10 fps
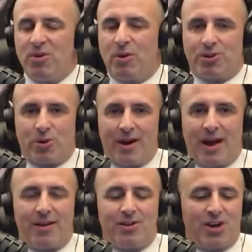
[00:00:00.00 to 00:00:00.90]
what's going
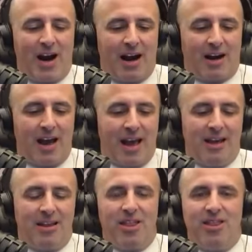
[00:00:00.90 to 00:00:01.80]
on on the track,
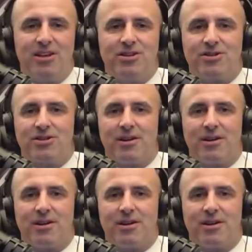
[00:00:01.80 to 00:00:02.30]
and these.